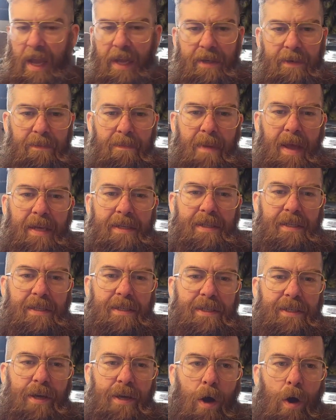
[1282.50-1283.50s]
It makes it
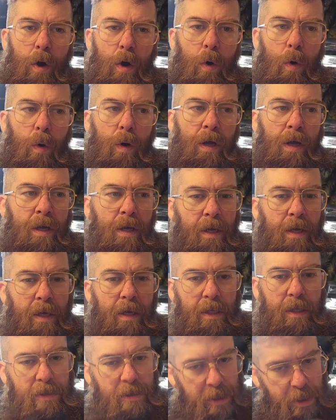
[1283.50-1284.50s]
so
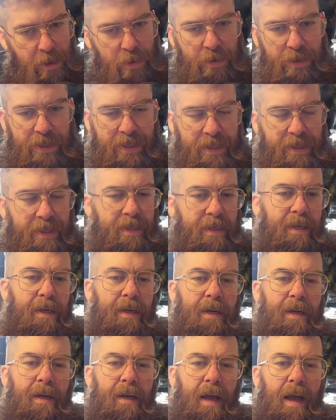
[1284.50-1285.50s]
loose
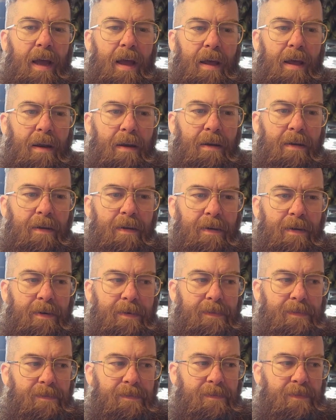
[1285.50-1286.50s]
and
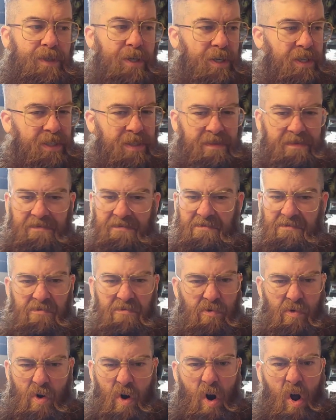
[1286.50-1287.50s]
just
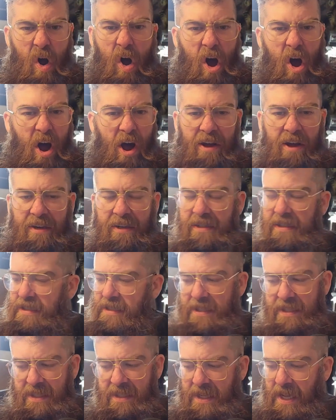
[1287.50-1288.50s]
raw.
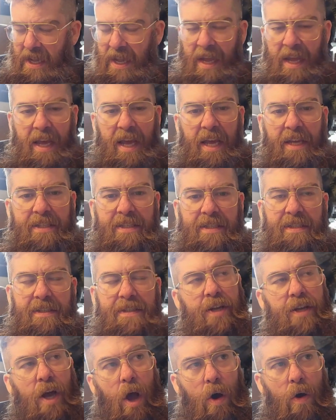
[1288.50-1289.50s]
Its
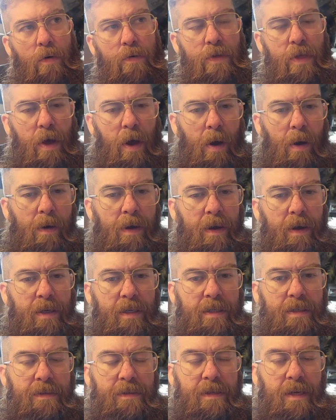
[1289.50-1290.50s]
tone though
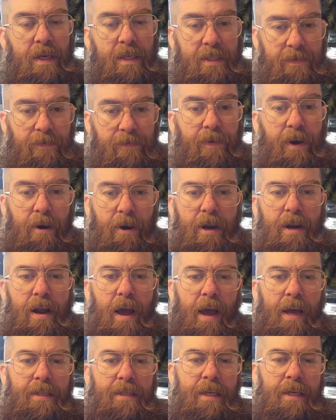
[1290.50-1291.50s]
is very
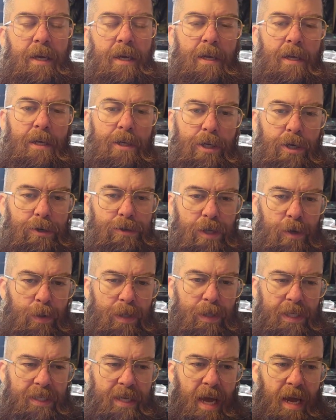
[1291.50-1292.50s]
nice. Usually
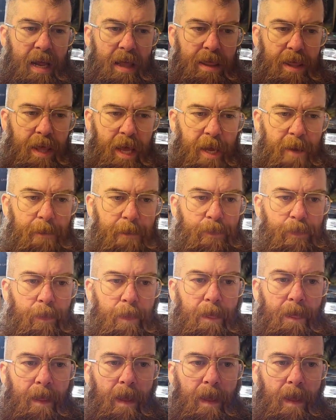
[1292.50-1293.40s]
with this kind of thing,